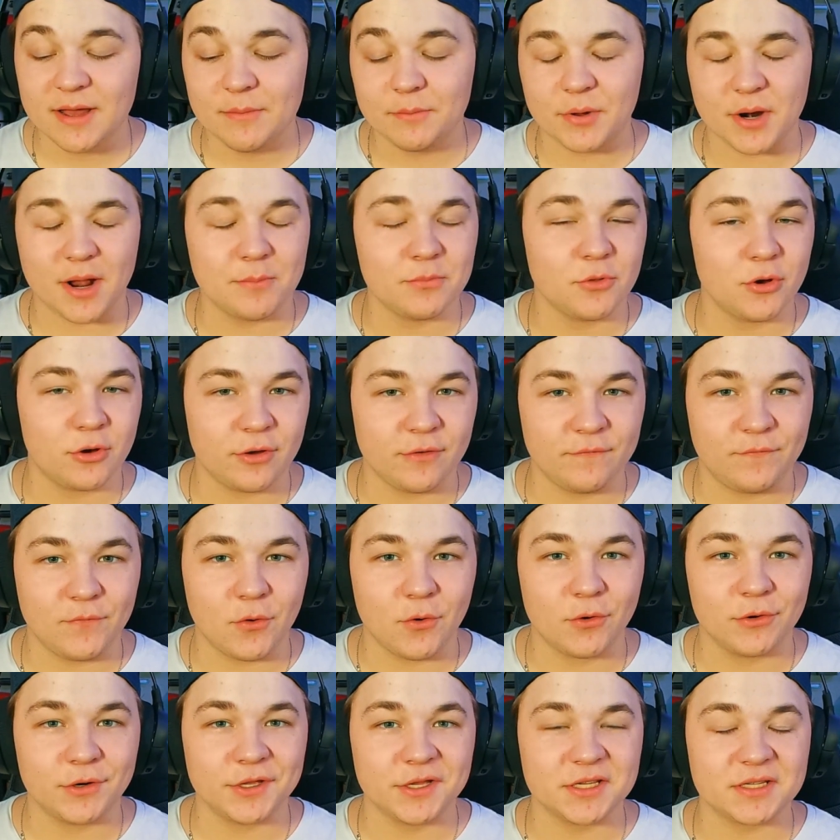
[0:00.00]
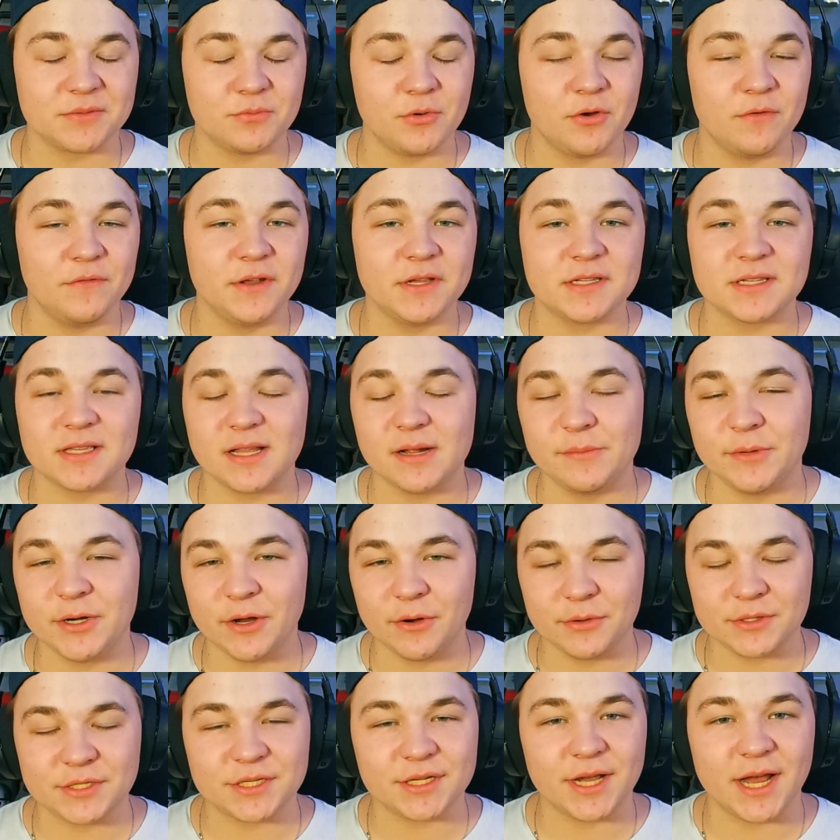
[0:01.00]
But I'm looking forward to this movie, so let me
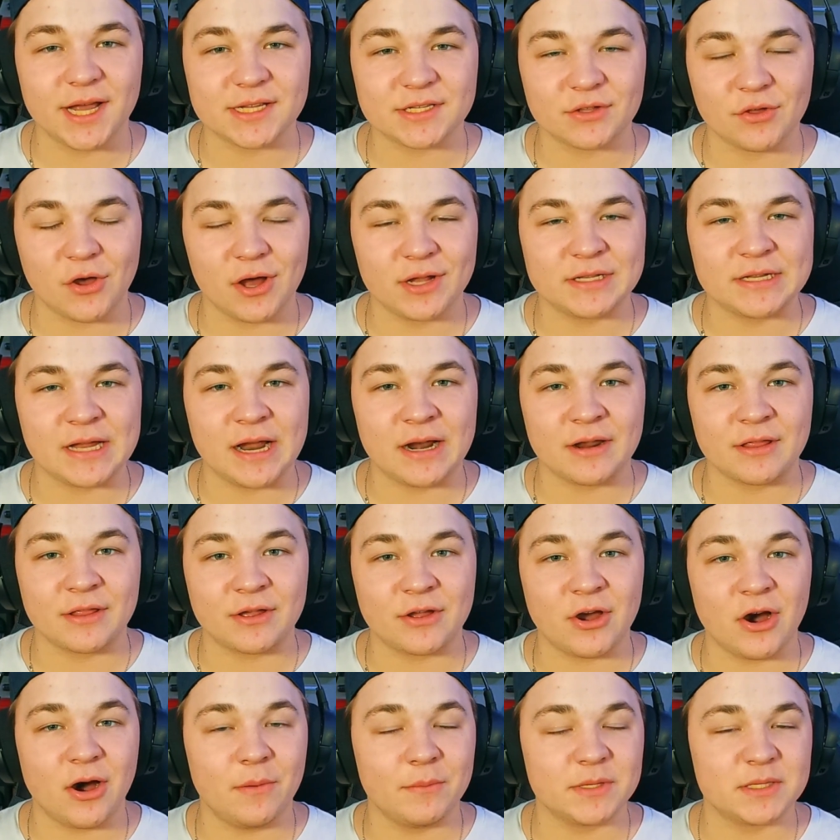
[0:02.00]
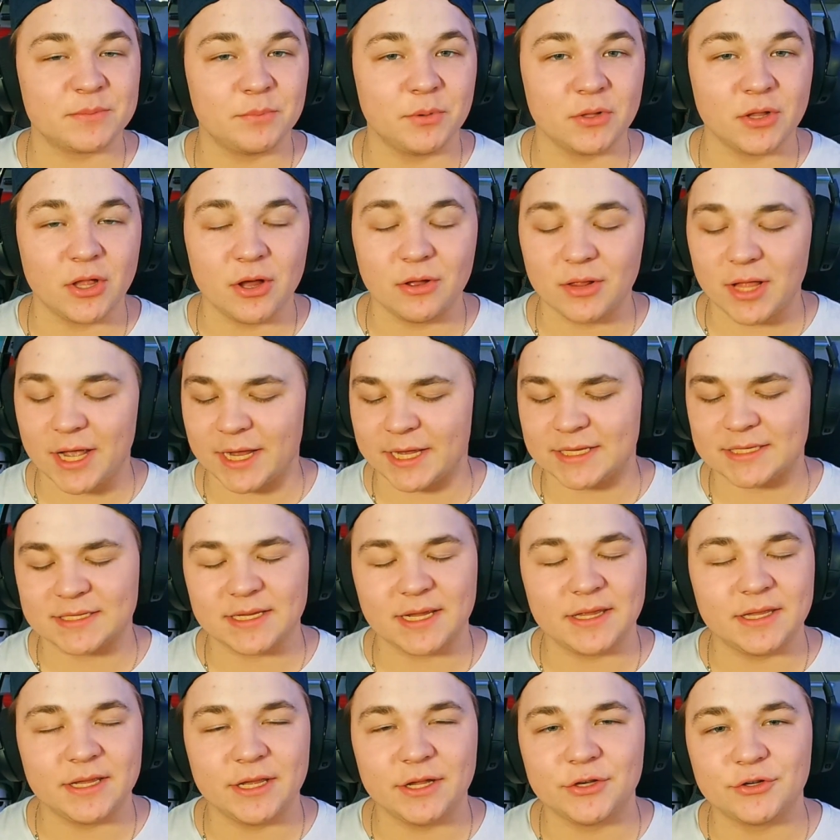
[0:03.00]
know what you guys thought down in the comments below. Like I
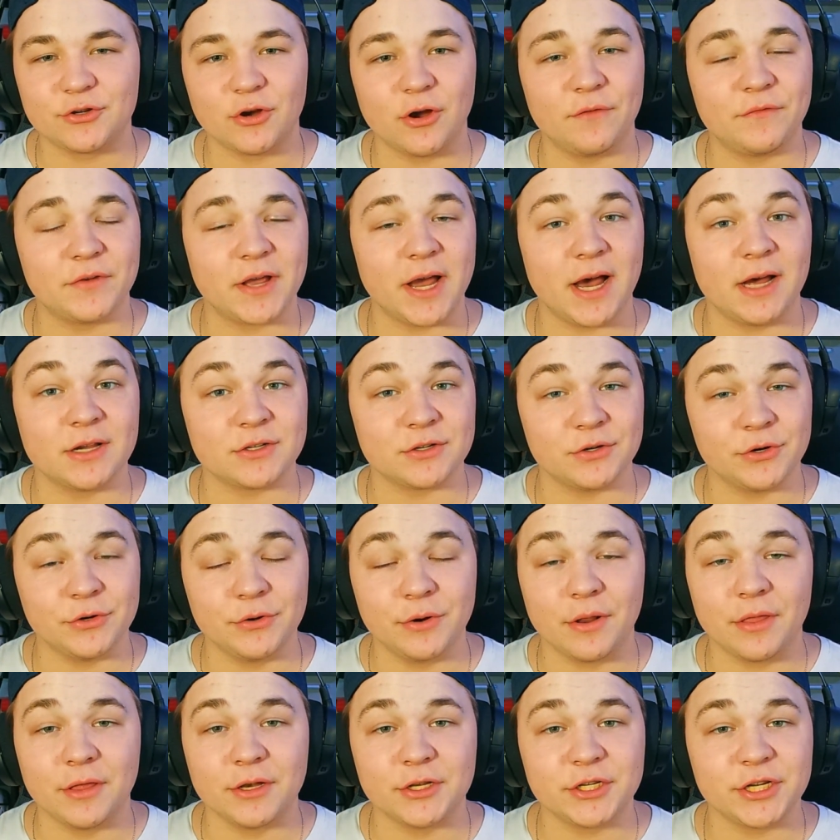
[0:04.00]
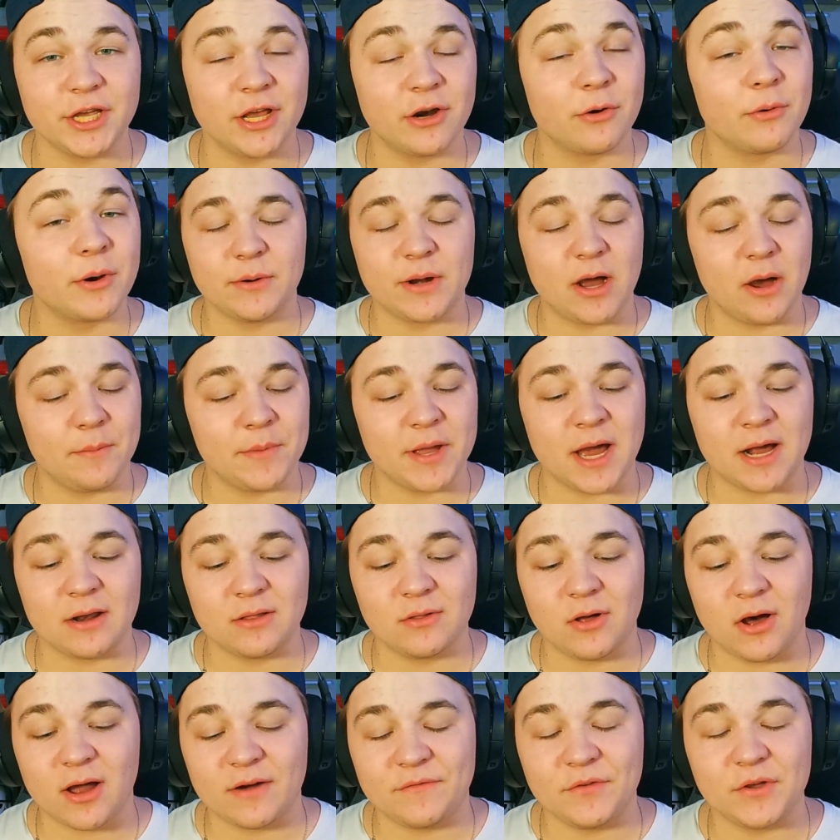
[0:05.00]
said in the intro, if you guys are new to the channel, it would help me out a
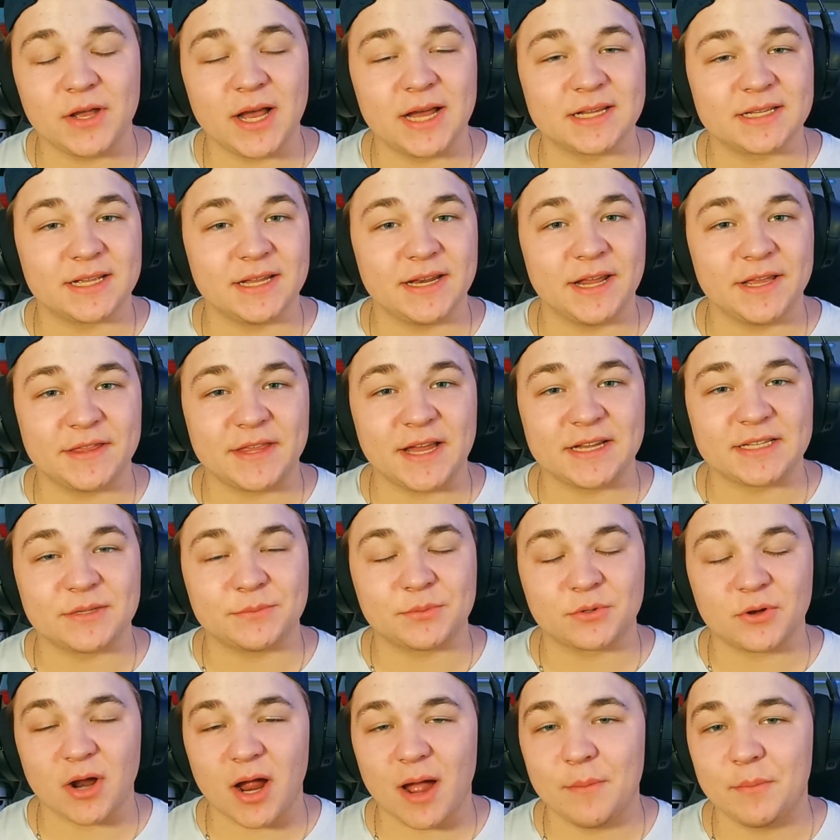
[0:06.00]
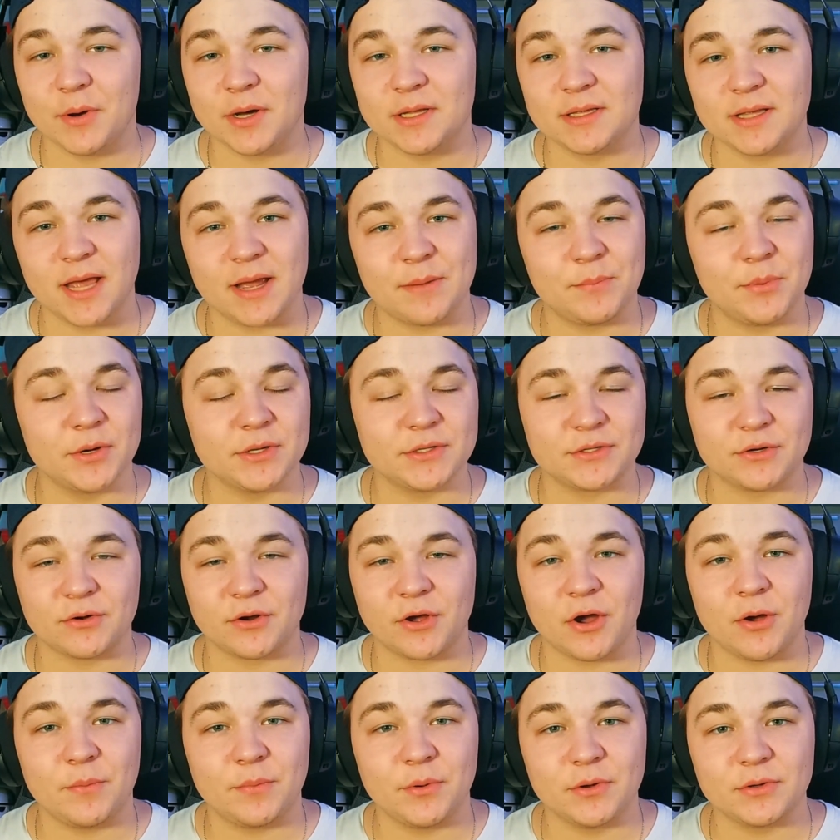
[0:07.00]
lot if you guys could hit that subscribe button, like button,
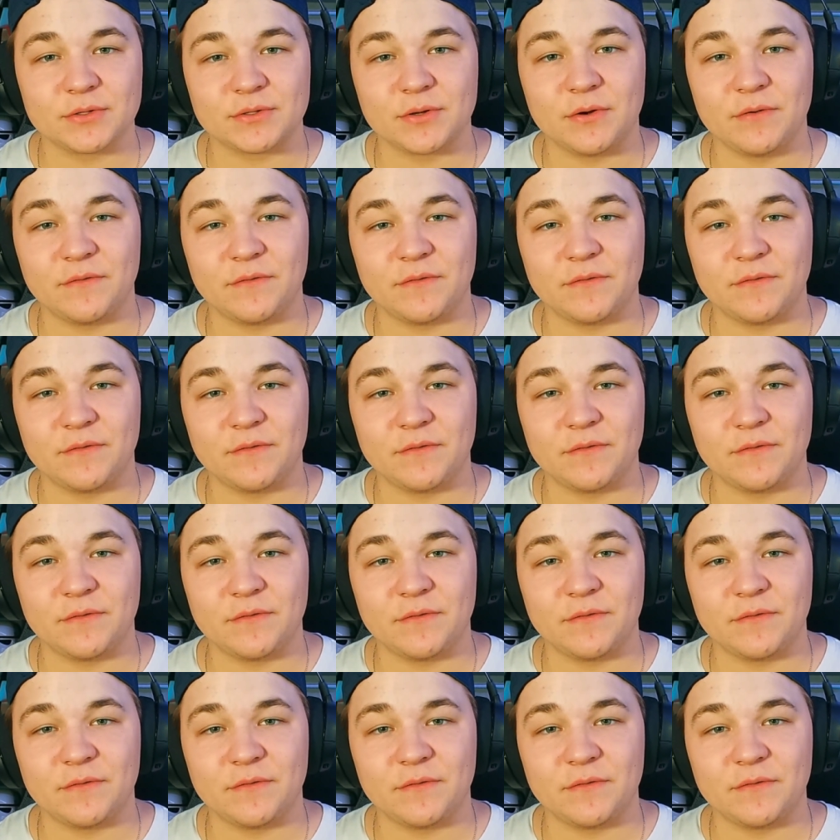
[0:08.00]
turning on post